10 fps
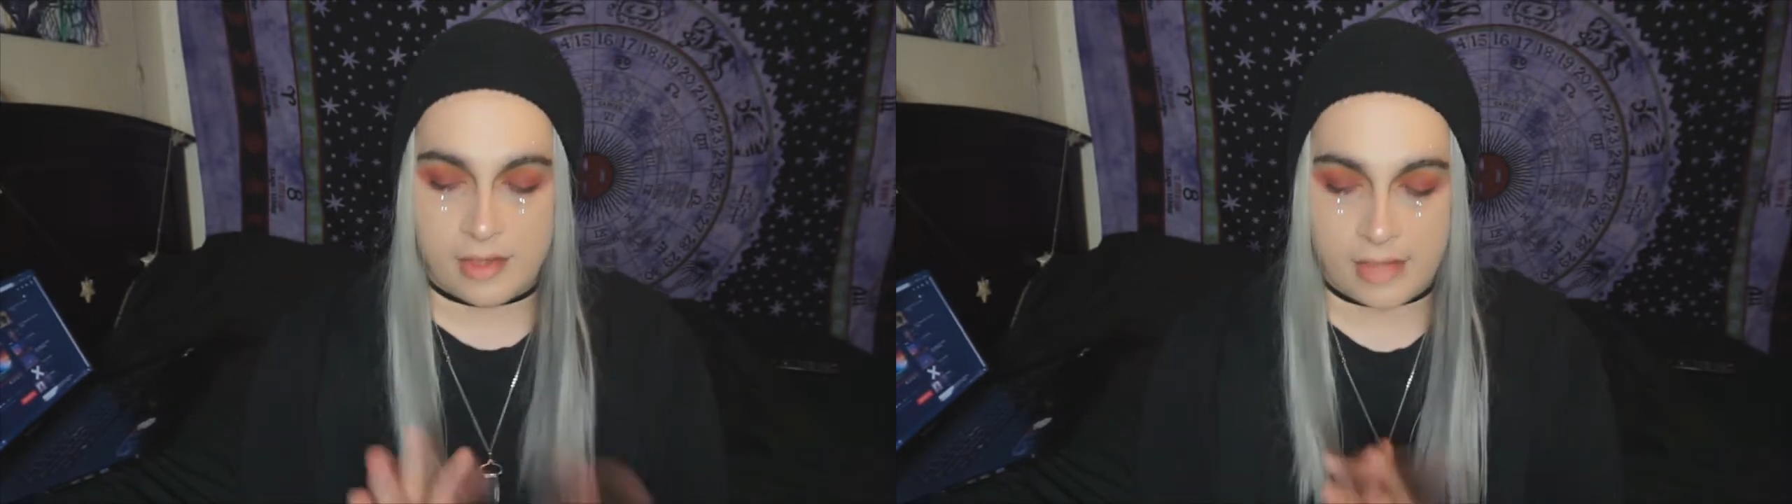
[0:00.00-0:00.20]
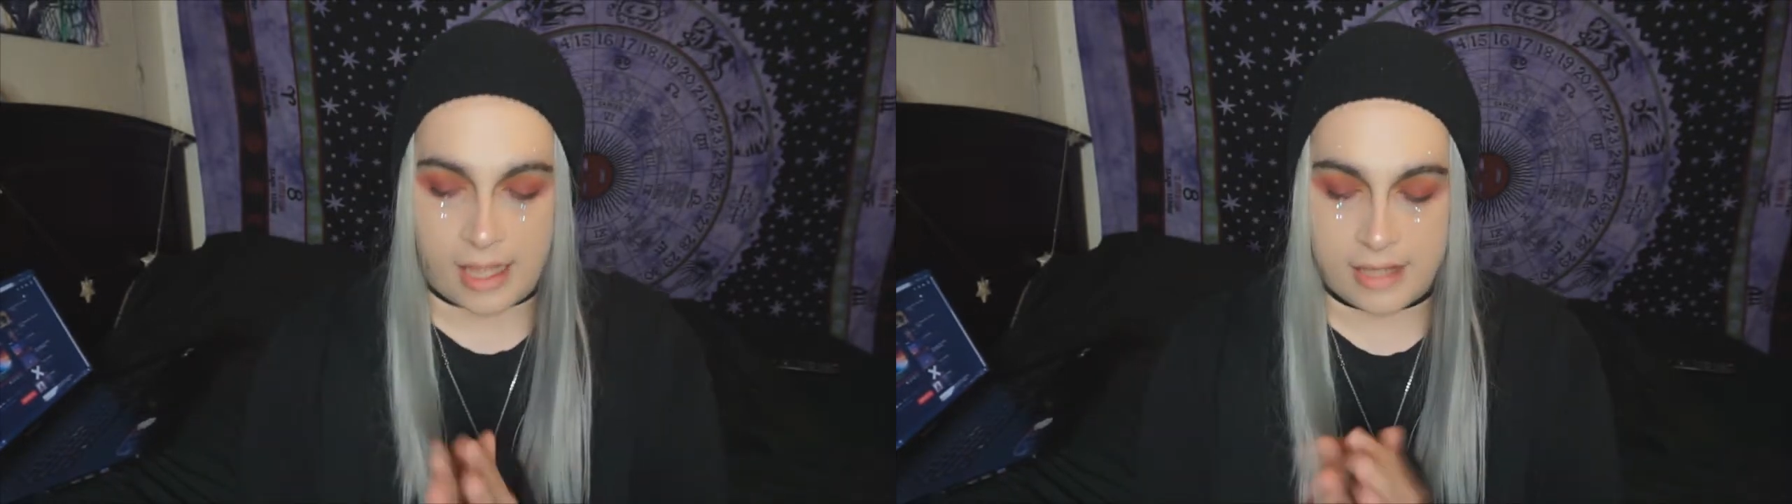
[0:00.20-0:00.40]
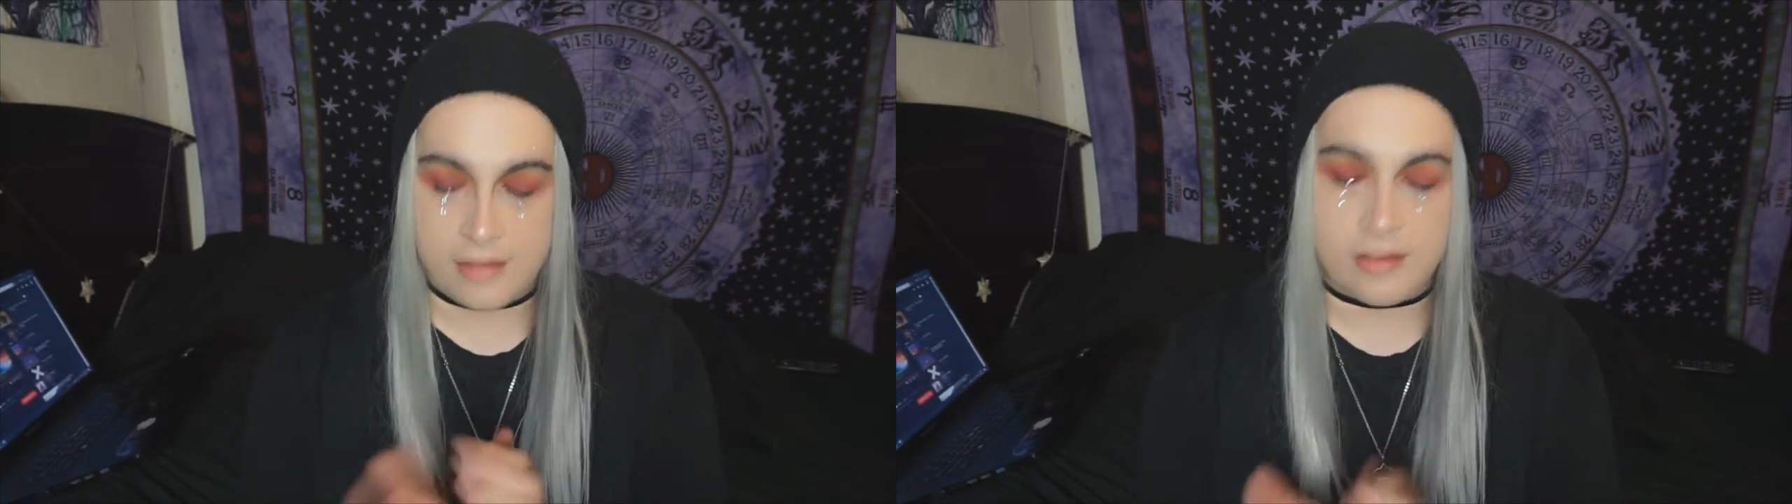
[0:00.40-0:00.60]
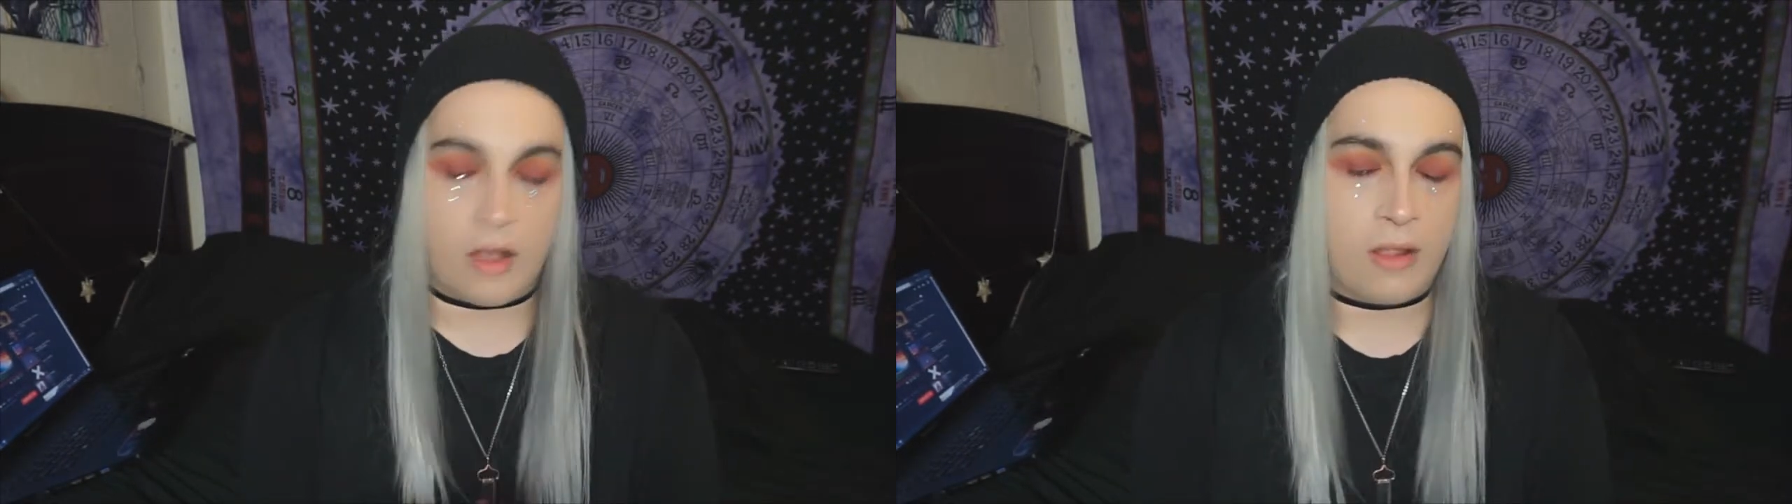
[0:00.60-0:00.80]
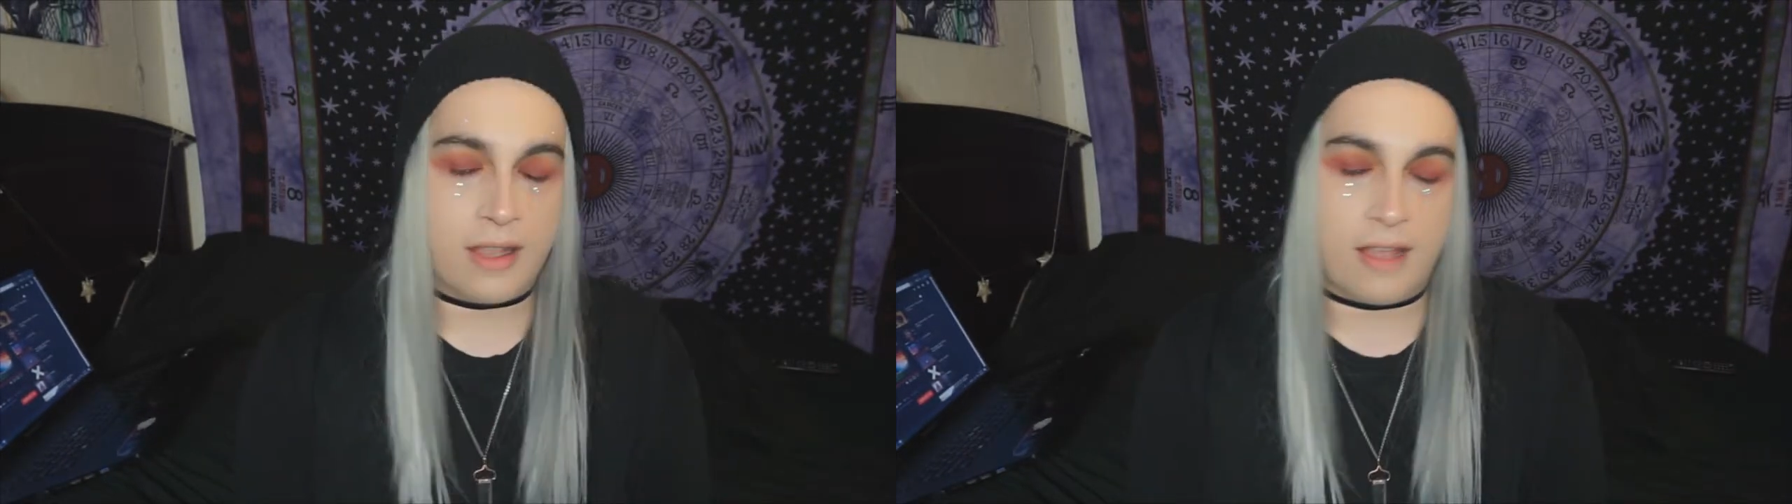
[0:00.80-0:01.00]
that is
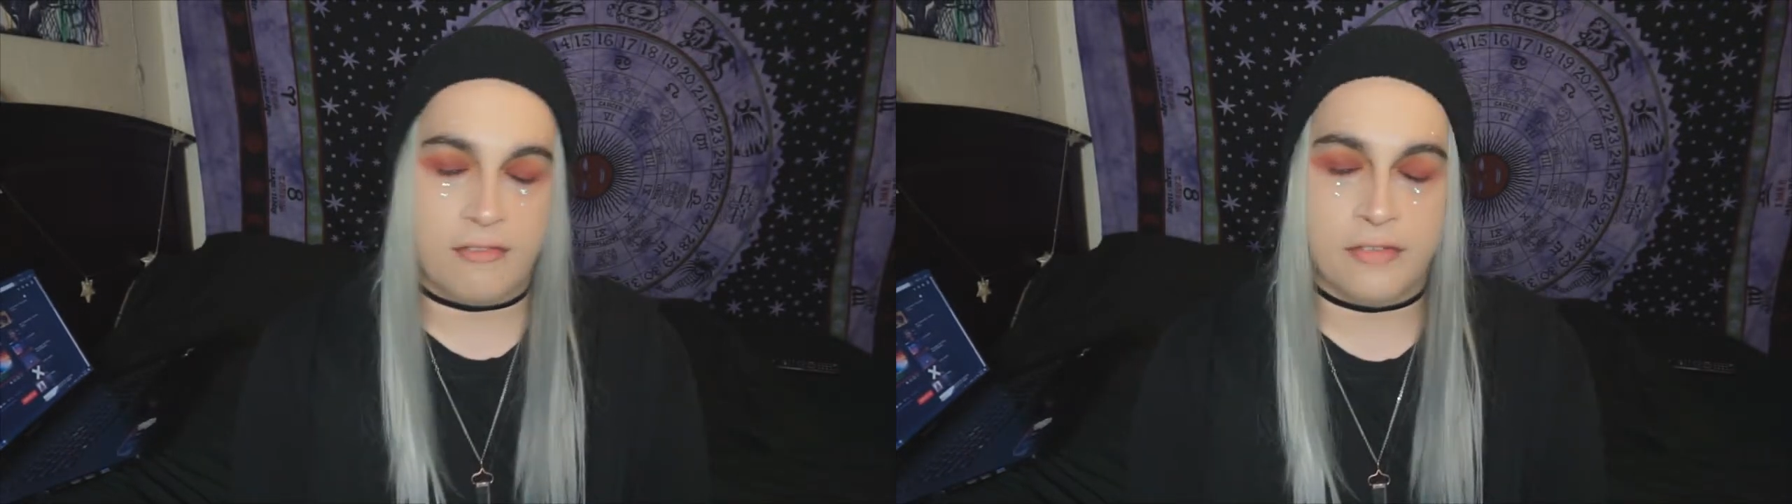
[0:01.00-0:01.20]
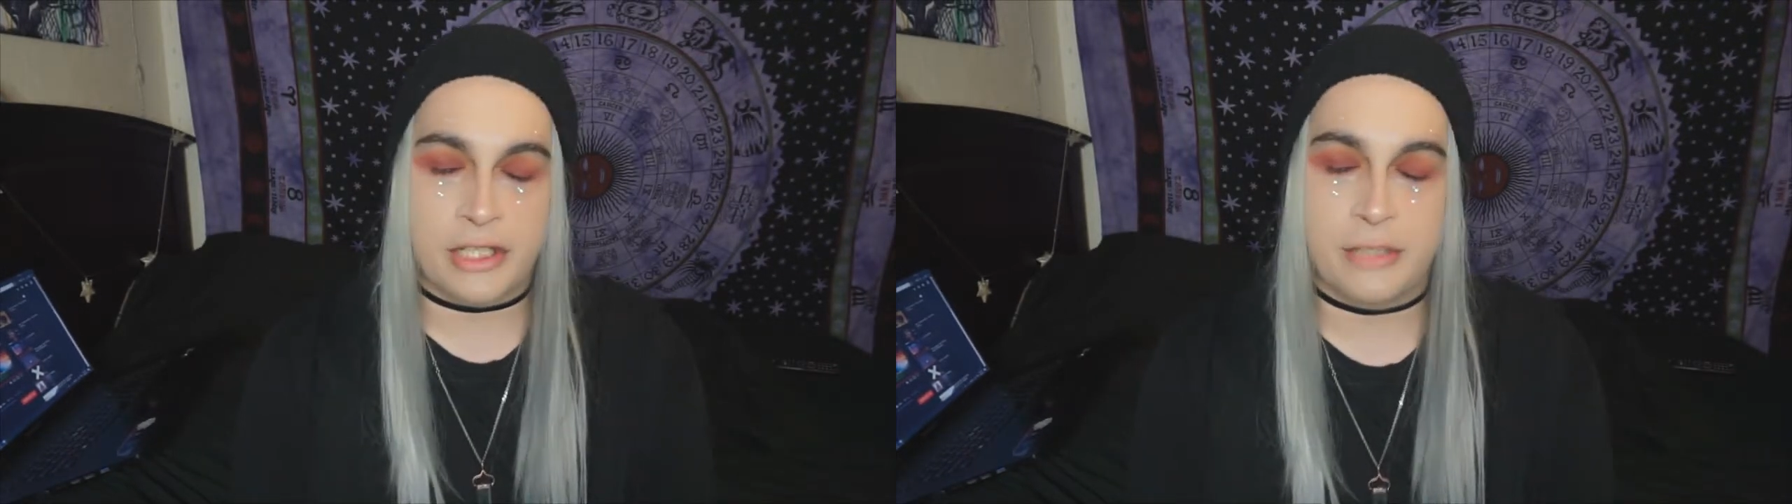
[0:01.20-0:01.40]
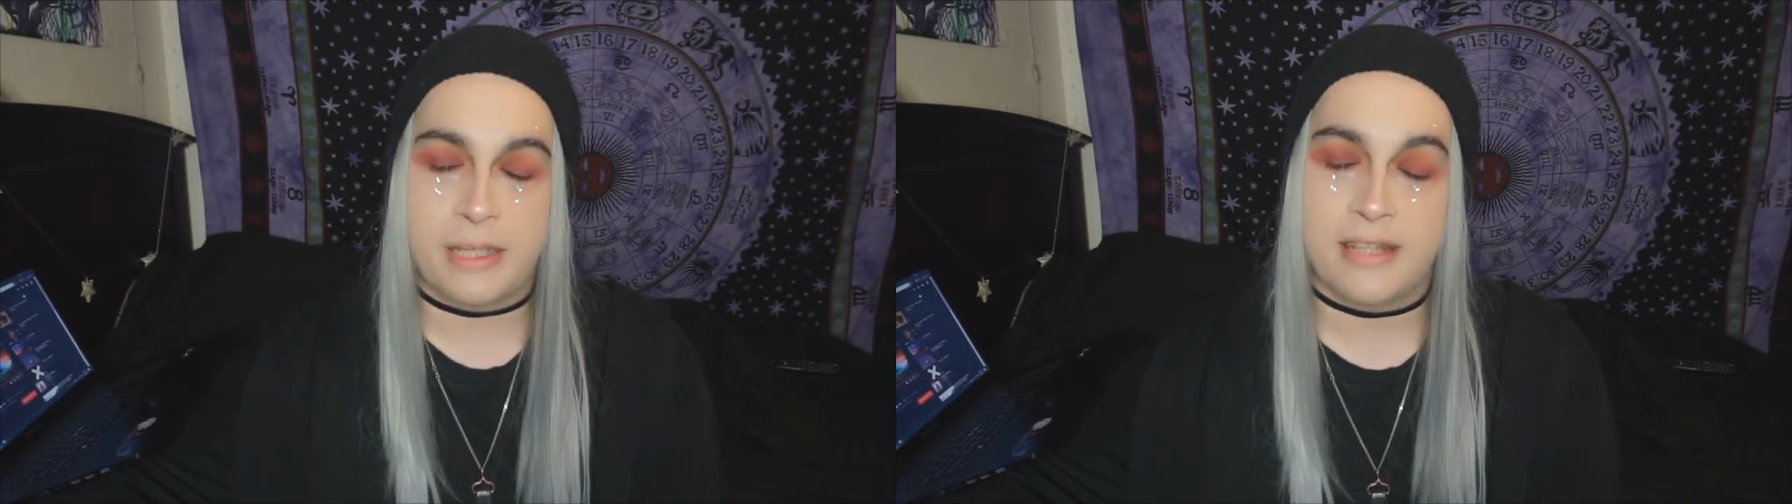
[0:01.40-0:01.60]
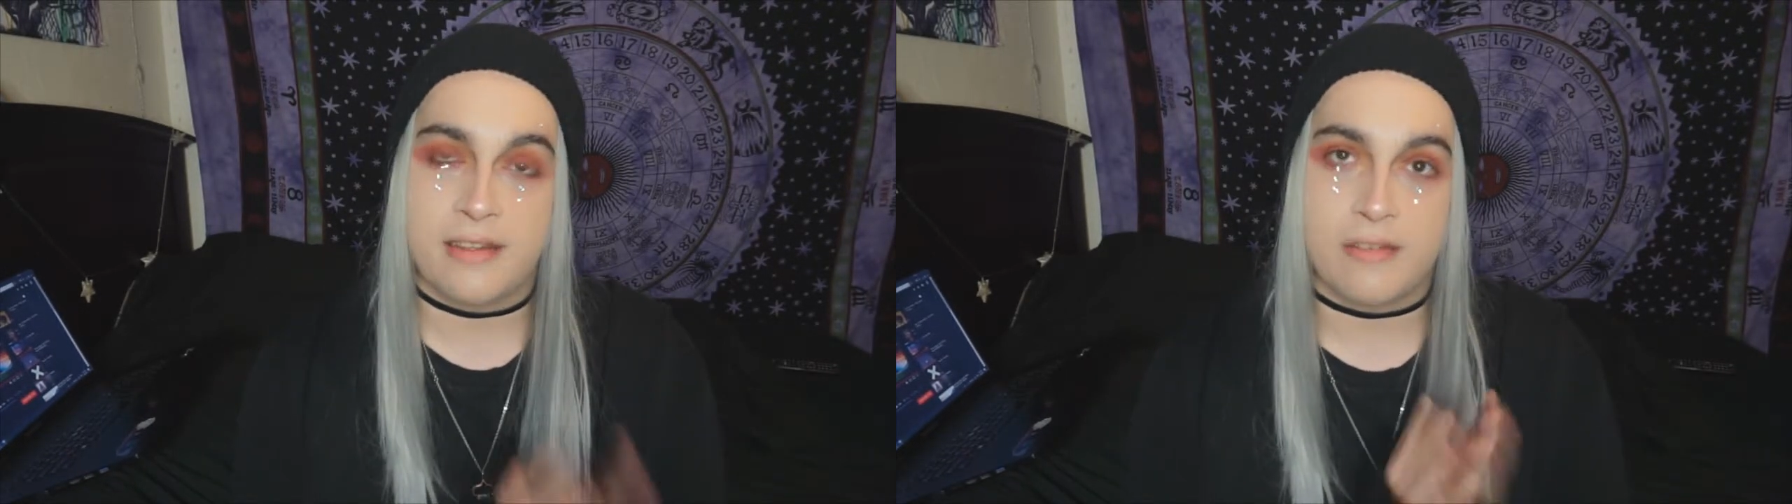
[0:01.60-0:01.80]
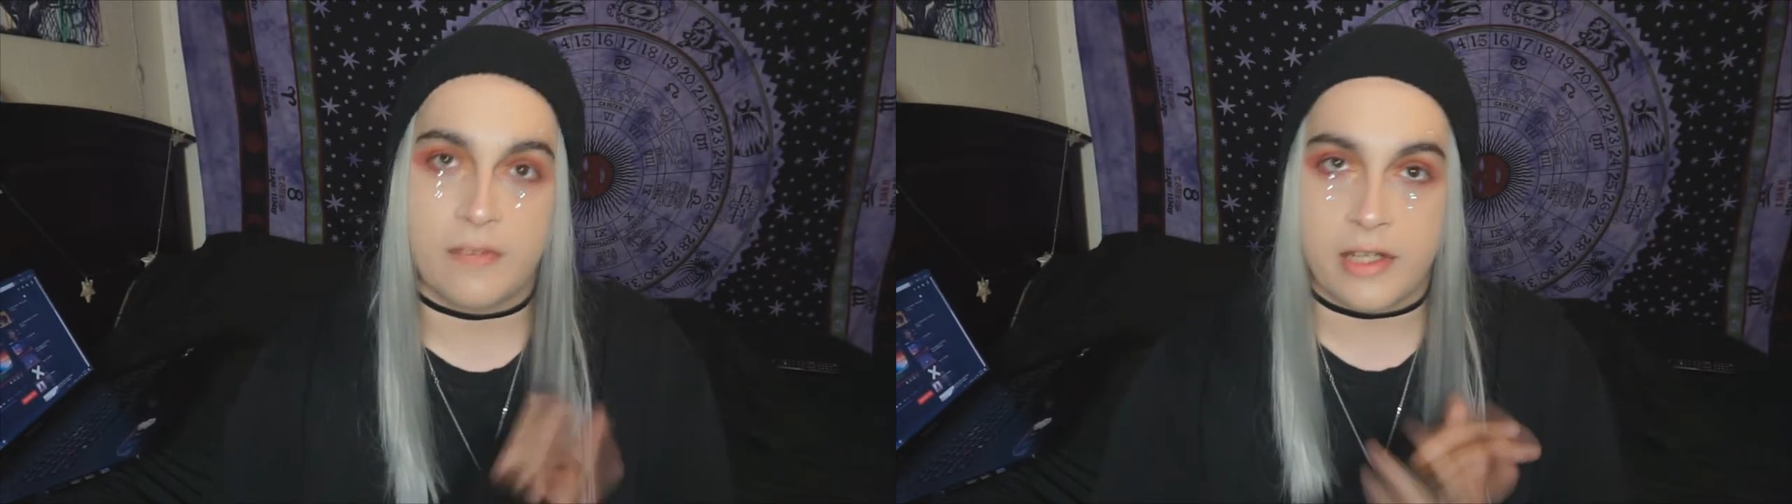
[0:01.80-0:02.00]
all I have for you in
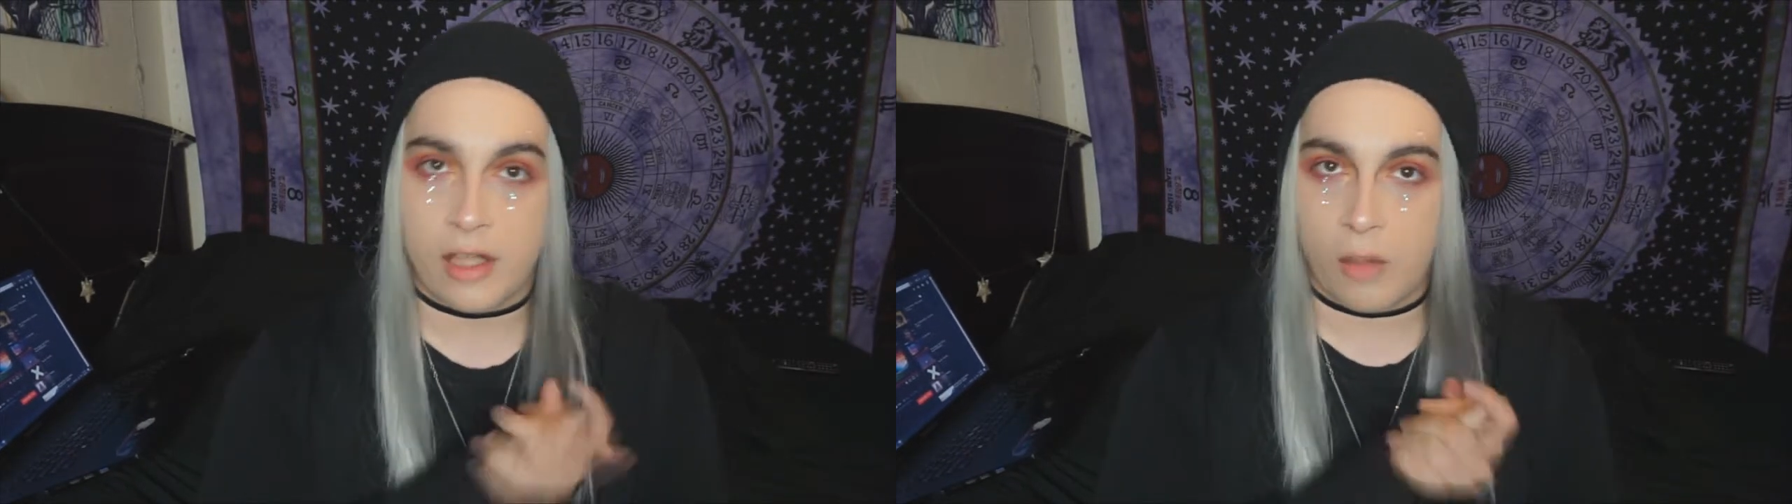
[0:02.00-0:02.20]
this video.